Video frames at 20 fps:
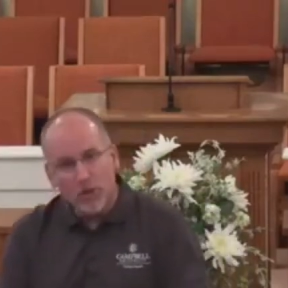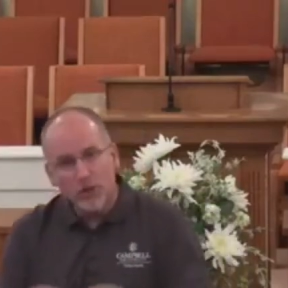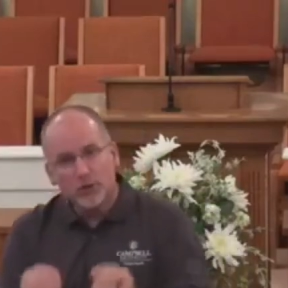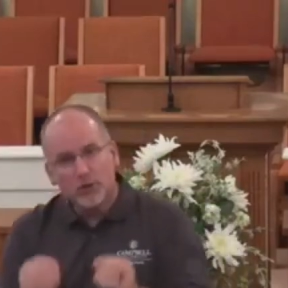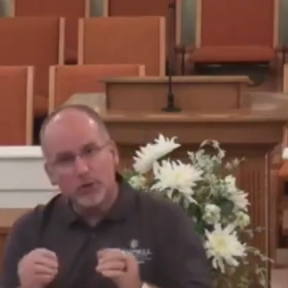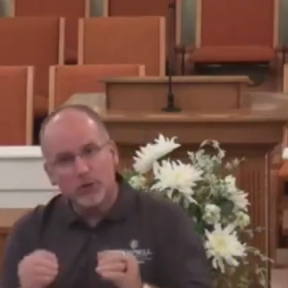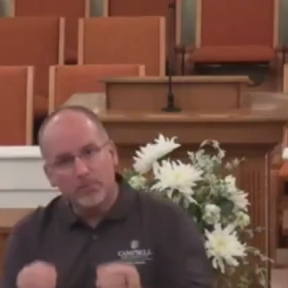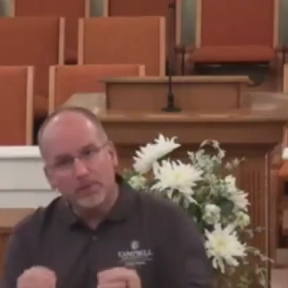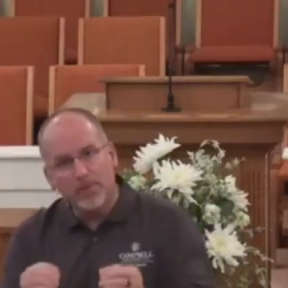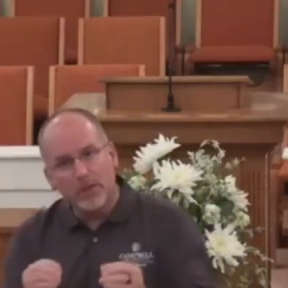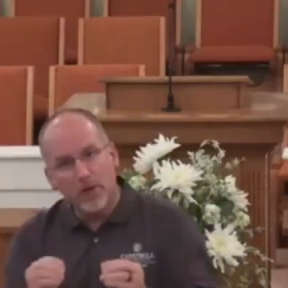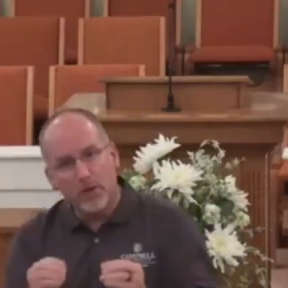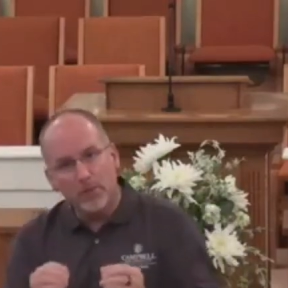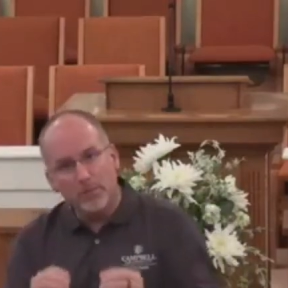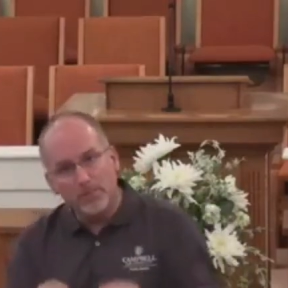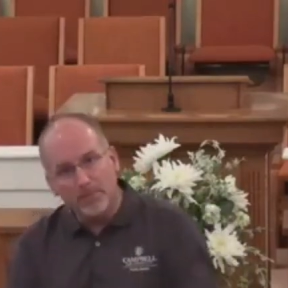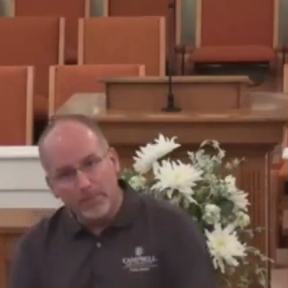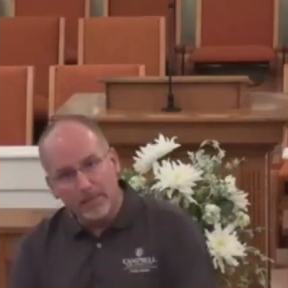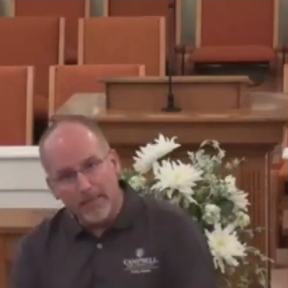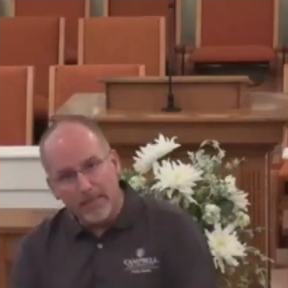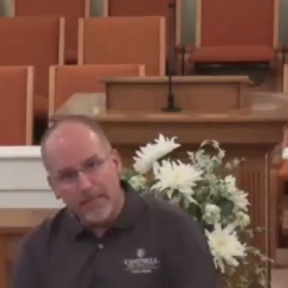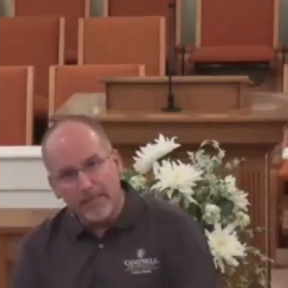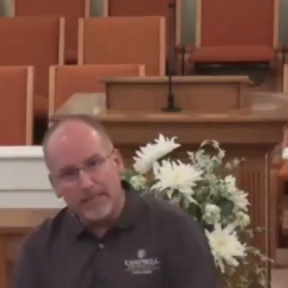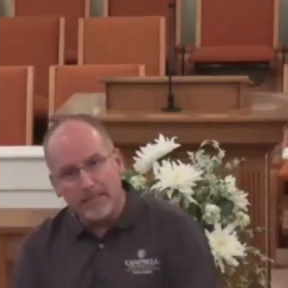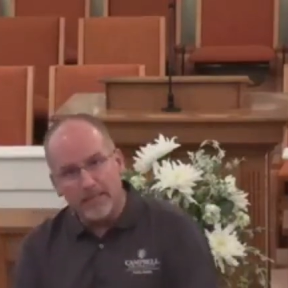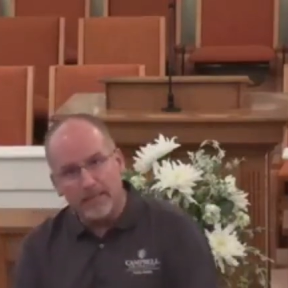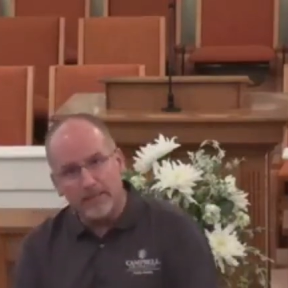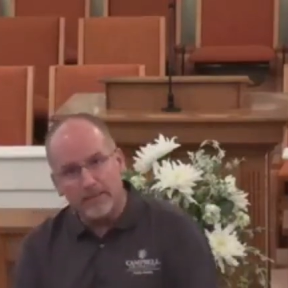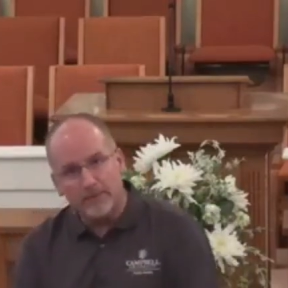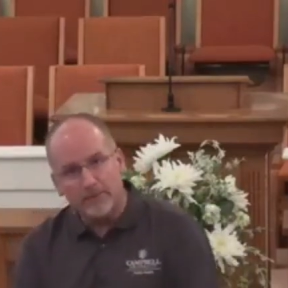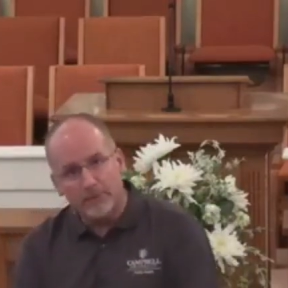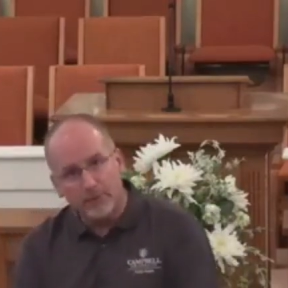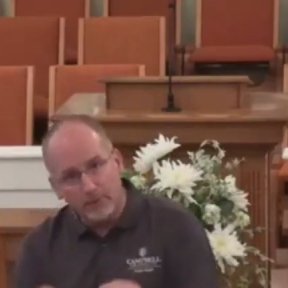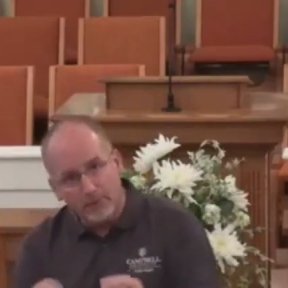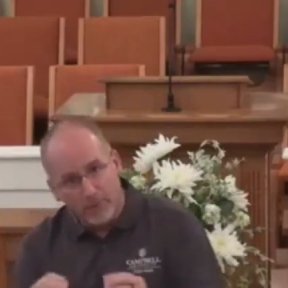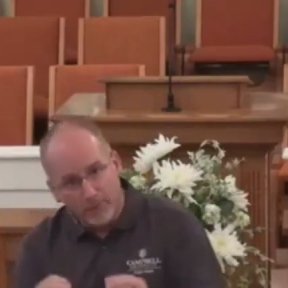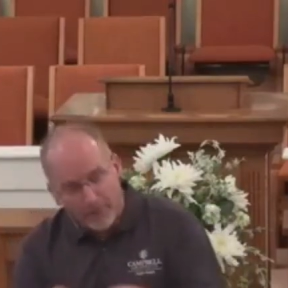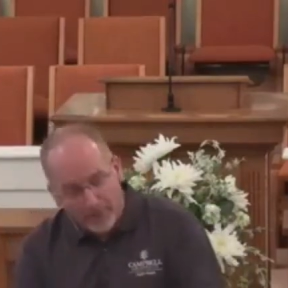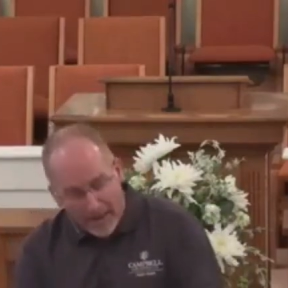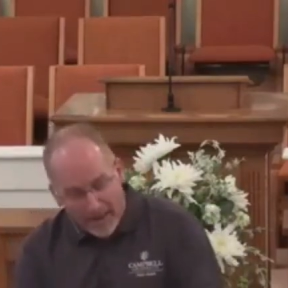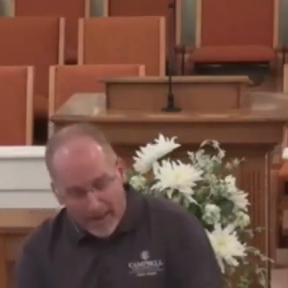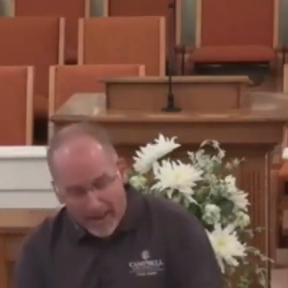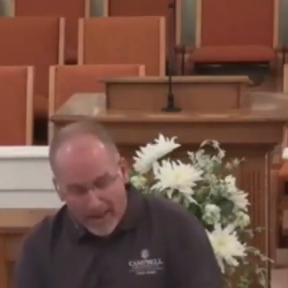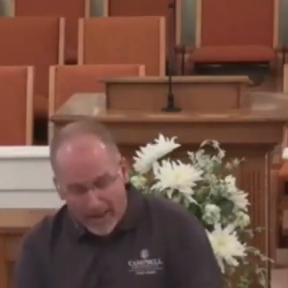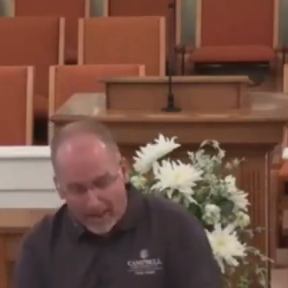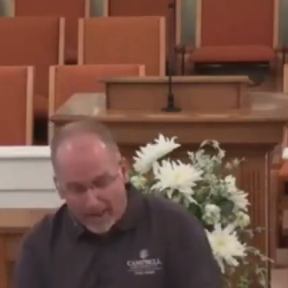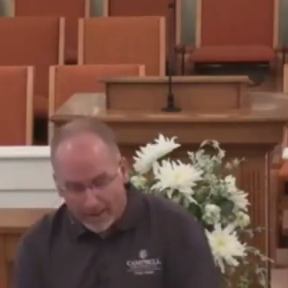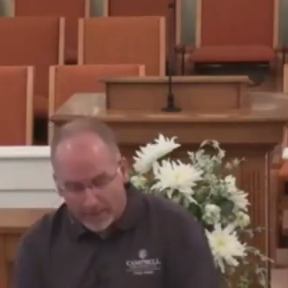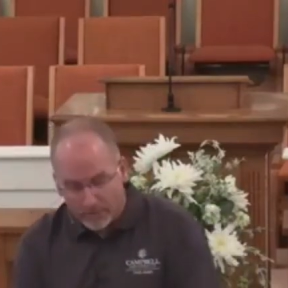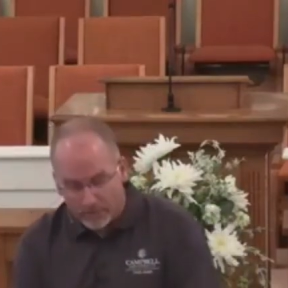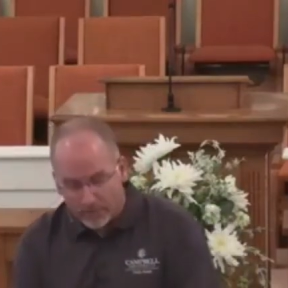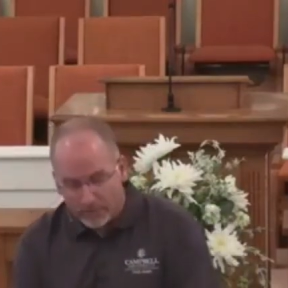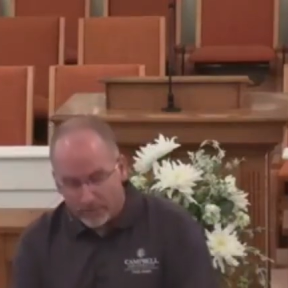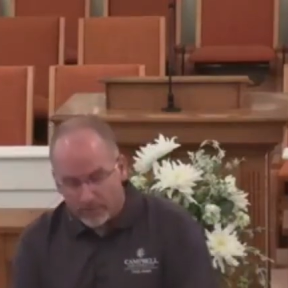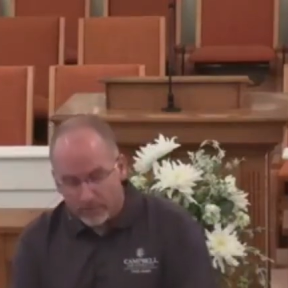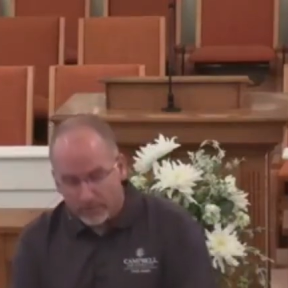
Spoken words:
to be obedient to the path,